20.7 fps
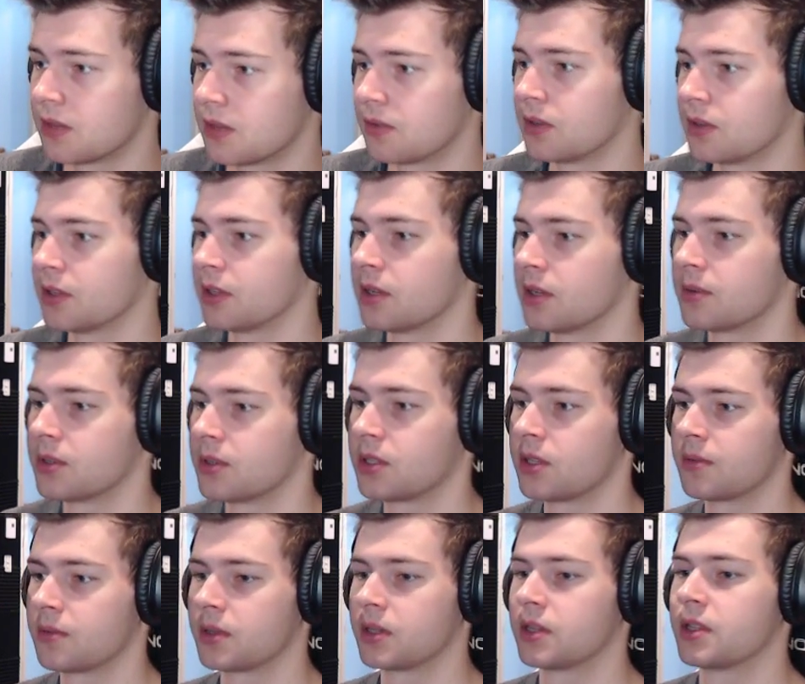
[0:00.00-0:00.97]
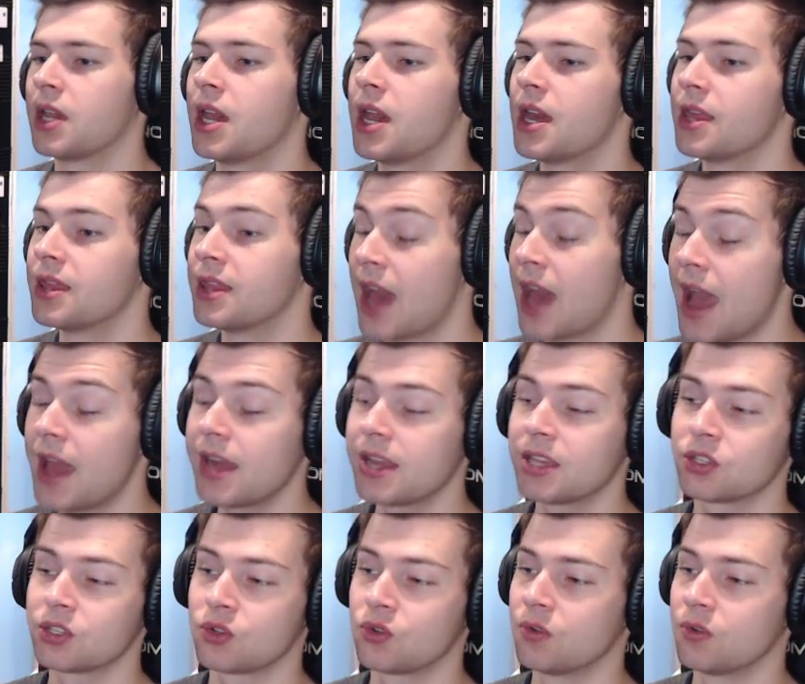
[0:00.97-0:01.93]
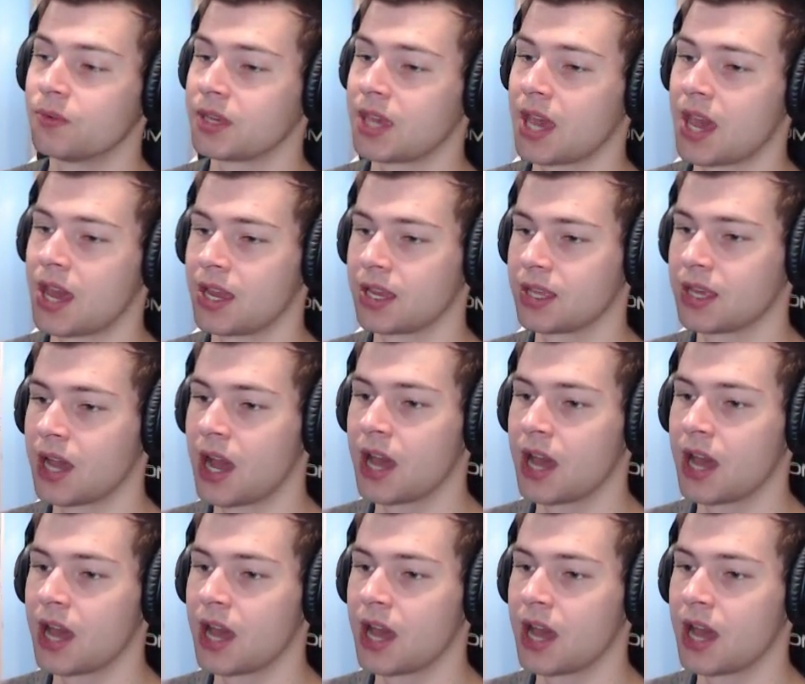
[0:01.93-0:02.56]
You deal damage to the enemy god. That is a cool mechanic. I